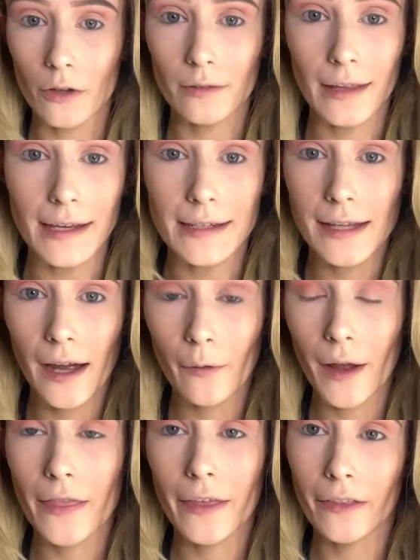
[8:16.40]
laying down.
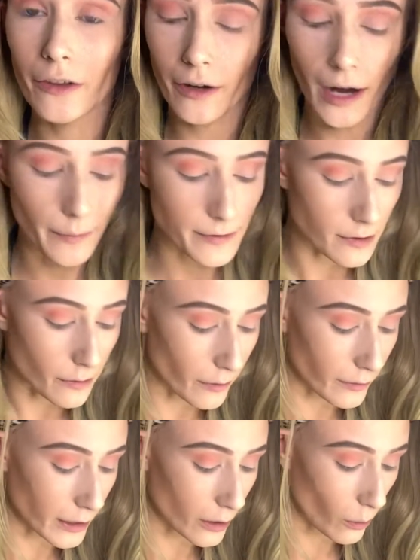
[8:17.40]
I think they're
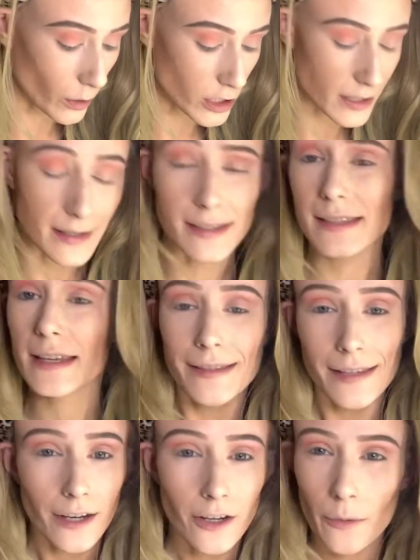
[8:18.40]
absolutely gorgeous. It
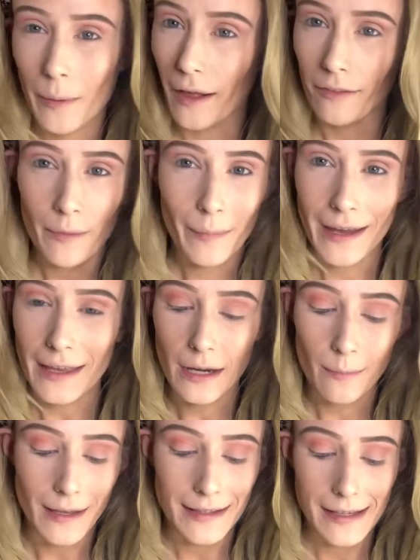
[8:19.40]
isn't a new palette by any
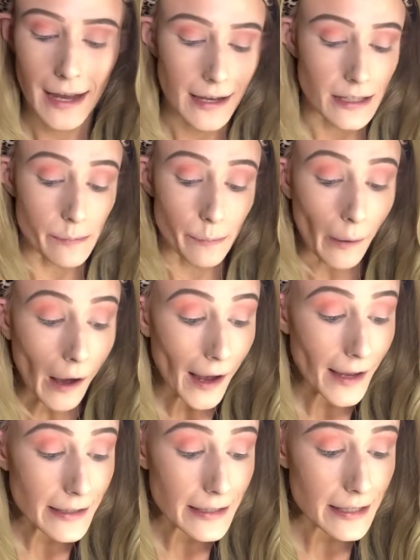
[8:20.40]
means, guys,
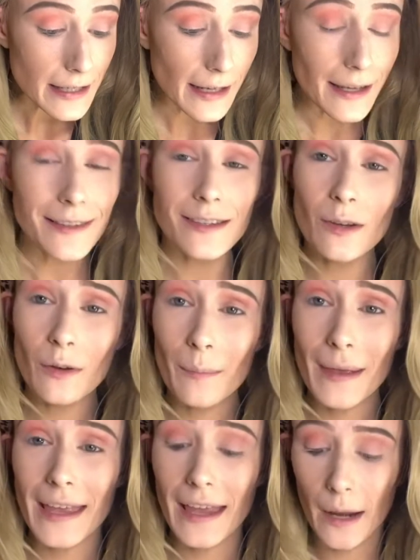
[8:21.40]
but it's new to me
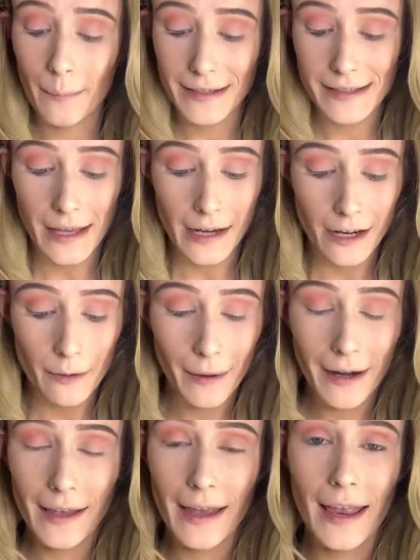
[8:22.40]
and I'm excited
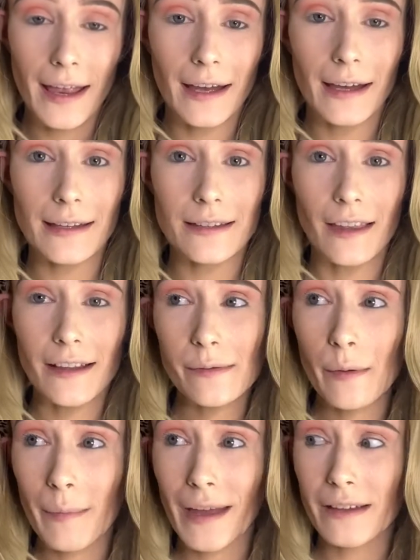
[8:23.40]
about it, and that's
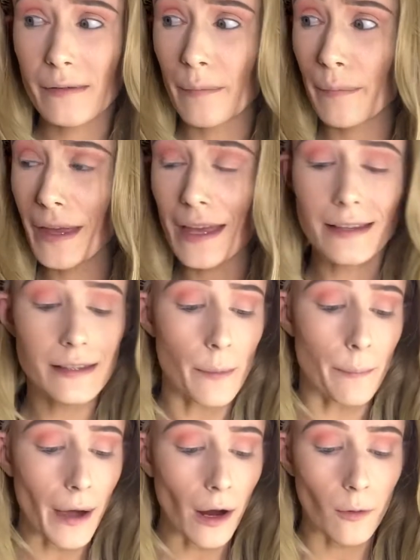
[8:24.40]
what make it is
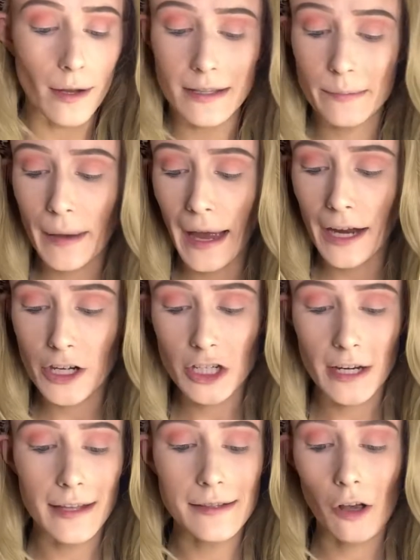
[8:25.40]
about. It's
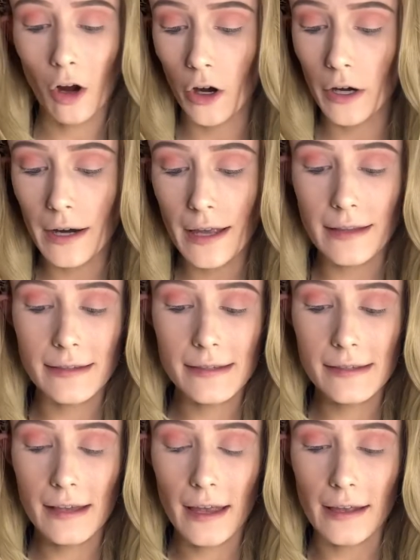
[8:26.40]
passion, it's art,
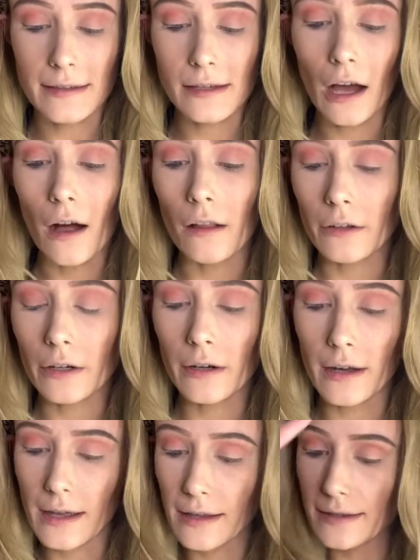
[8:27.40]
it's color,
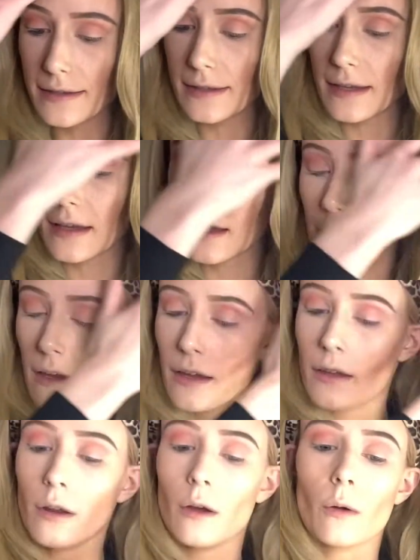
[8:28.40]
it's,
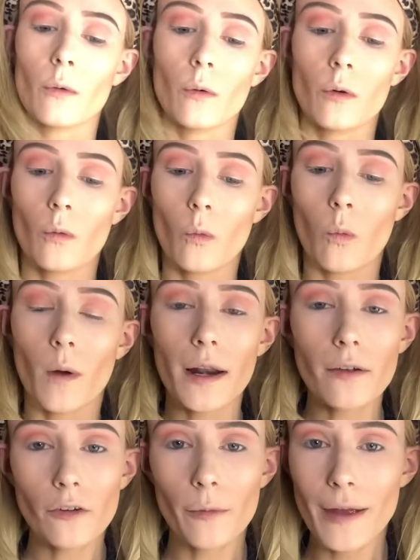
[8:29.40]
you know,
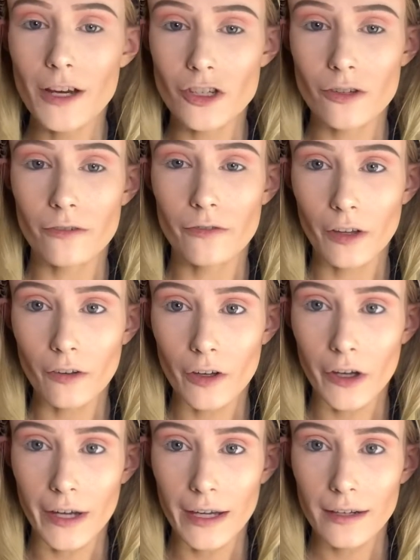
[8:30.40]
whatever makes you feel
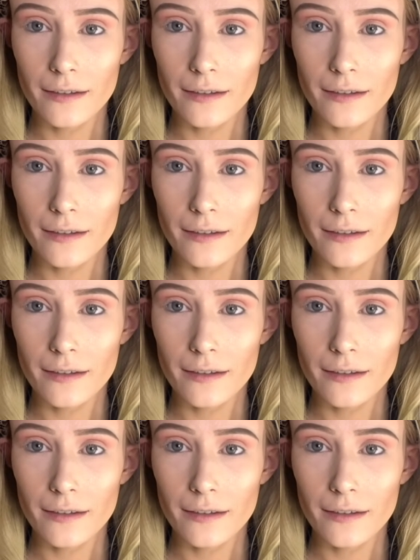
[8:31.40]
good.